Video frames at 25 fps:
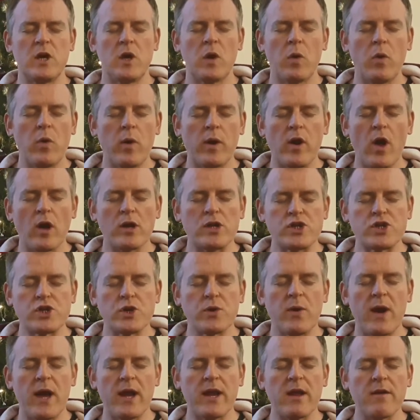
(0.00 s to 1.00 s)
who are not
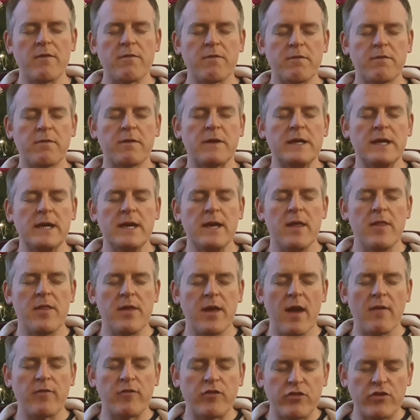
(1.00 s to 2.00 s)
sure if they
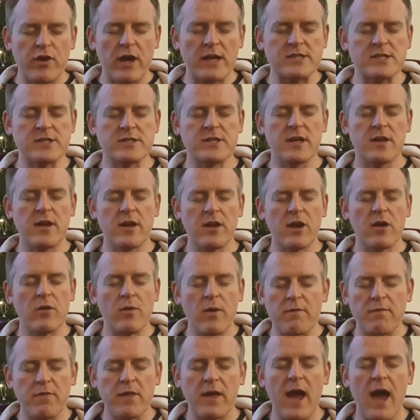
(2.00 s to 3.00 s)
have trusted in you,
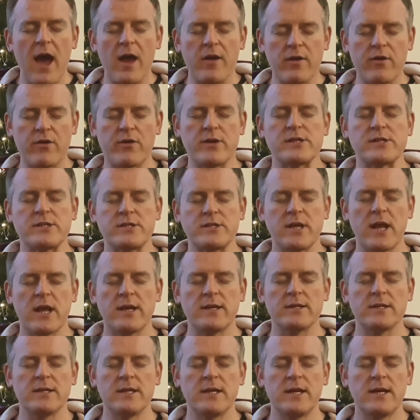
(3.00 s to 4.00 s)
if they are a
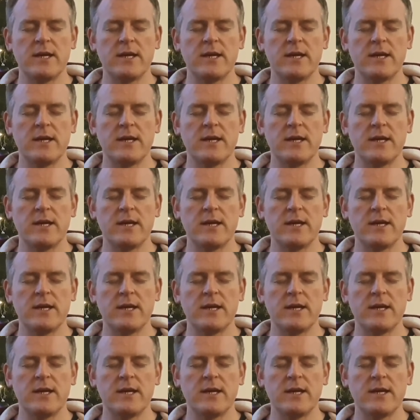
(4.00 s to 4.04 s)
Christian,